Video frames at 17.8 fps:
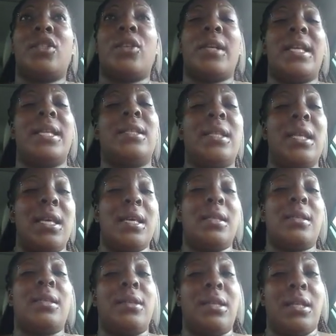So this
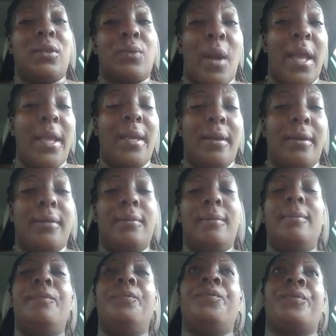right here
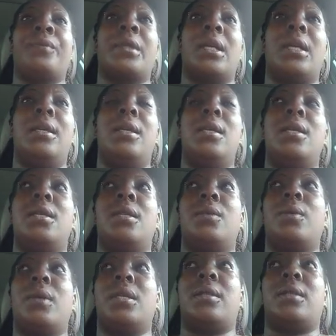
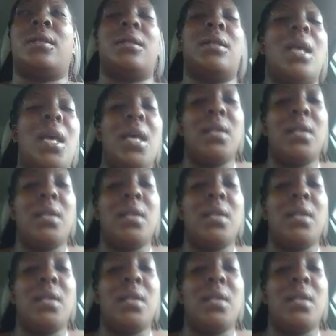is, what is this?